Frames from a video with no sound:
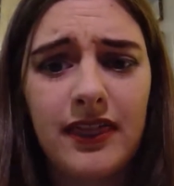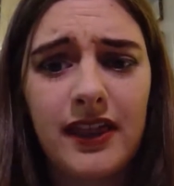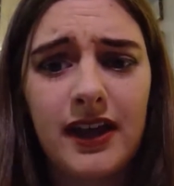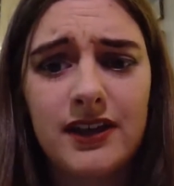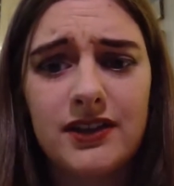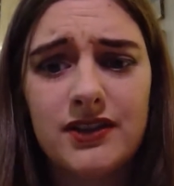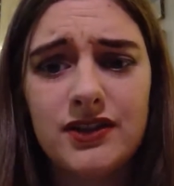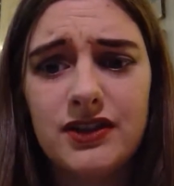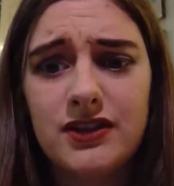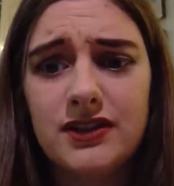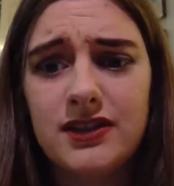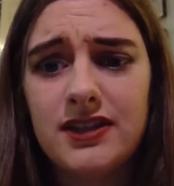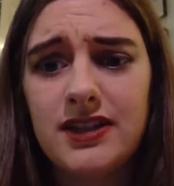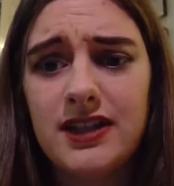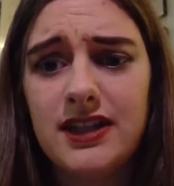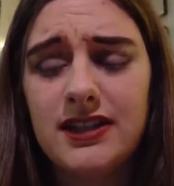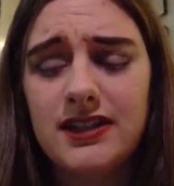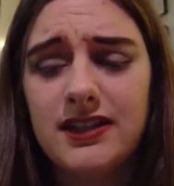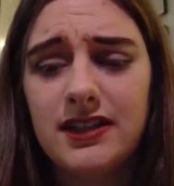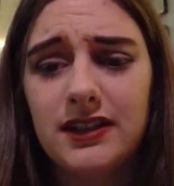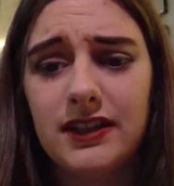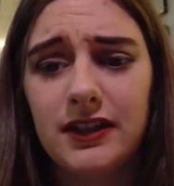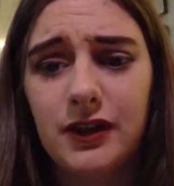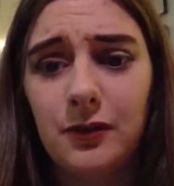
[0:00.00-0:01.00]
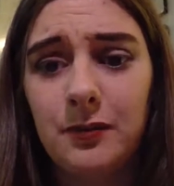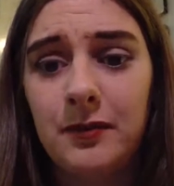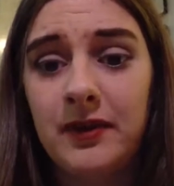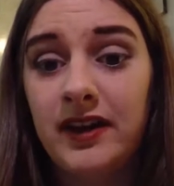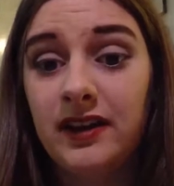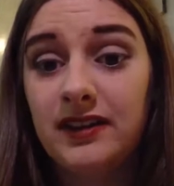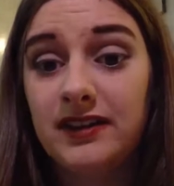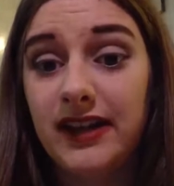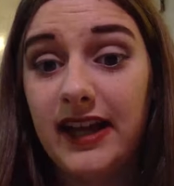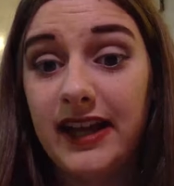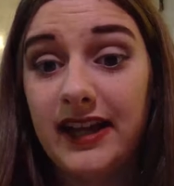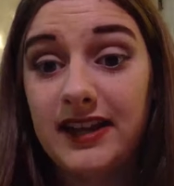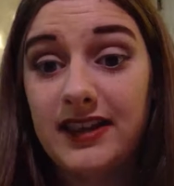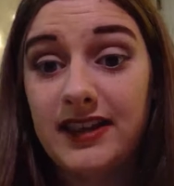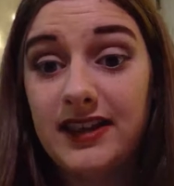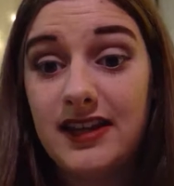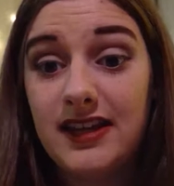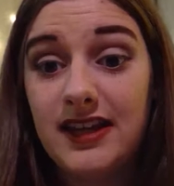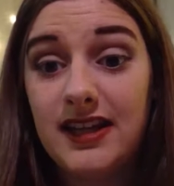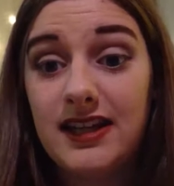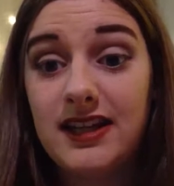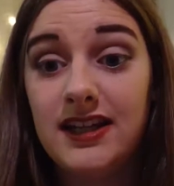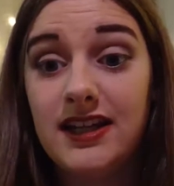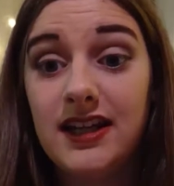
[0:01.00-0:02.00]
that just needs a little bit of
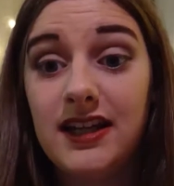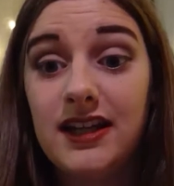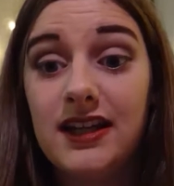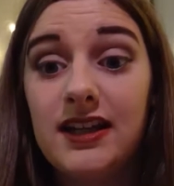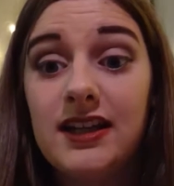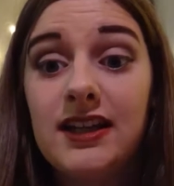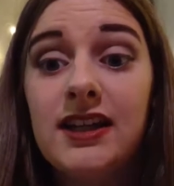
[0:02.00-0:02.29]
lengthening